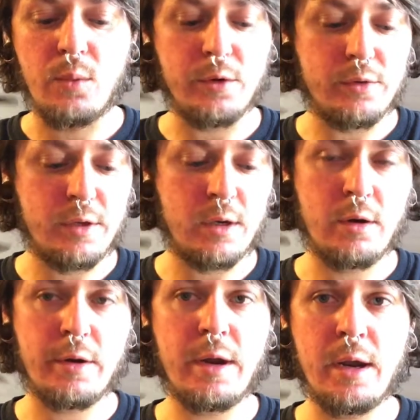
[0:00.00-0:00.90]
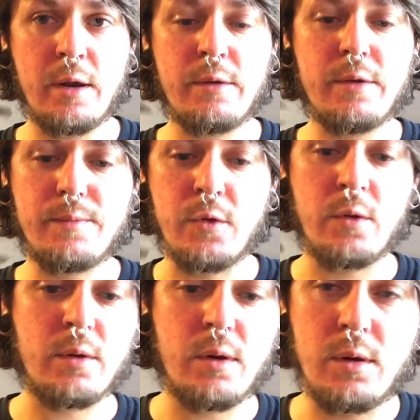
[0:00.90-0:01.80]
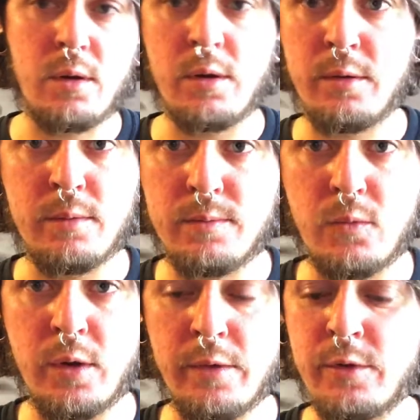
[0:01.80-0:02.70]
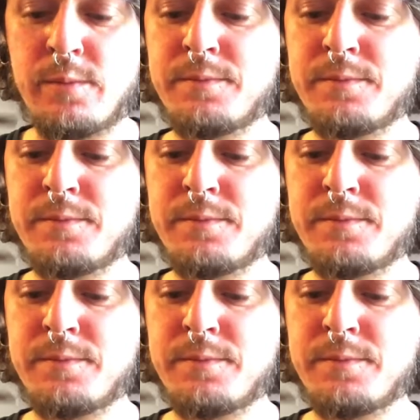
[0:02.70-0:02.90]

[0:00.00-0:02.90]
you see it on your hand or on whatever,